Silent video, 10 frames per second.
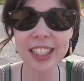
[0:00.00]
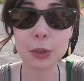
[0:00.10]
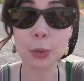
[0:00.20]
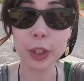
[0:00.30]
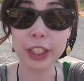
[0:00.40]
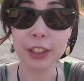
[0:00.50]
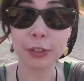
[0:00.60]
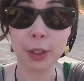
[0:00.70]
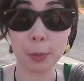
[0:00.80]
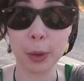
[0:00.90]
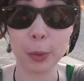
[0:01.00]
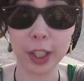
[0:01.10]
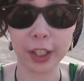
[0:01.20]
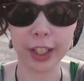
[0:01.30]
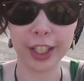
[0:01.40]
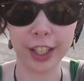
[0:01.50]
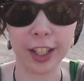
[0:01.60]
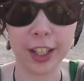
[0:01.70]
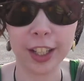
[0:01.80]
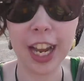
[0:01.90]
it's really flippin' weird
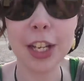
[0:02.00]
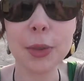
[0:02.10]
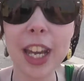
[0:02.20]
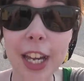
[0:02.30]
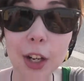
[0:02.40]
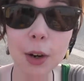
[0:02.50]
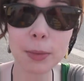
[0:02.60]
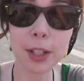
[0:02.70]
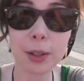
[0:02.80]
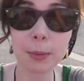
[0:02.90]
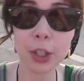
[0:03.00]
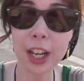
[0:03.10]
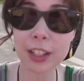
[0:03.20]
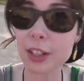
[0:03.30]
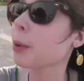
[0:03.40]
here. And you can't go up to the giant